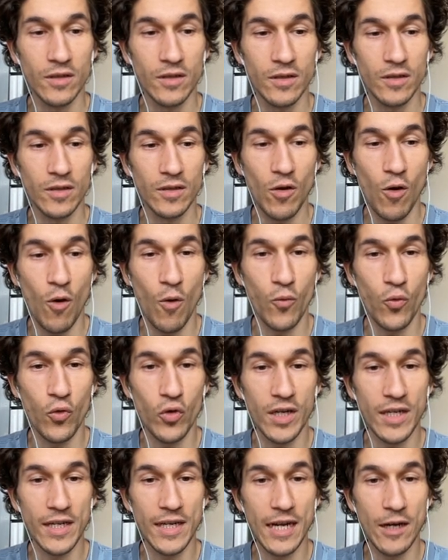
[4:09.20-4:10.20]
Hopefully
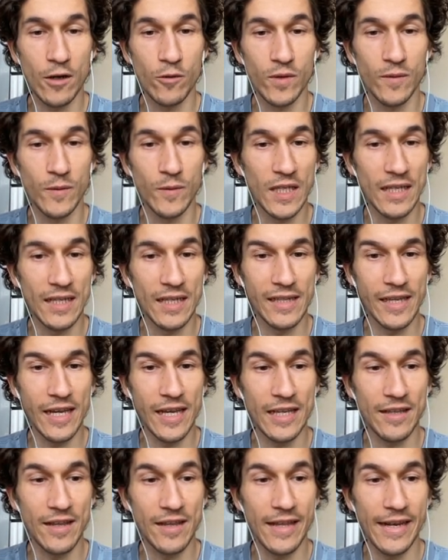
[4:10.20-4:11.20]
now we will
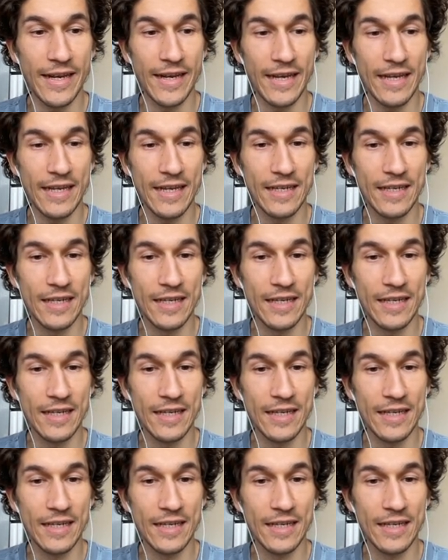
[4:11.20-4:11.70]
get three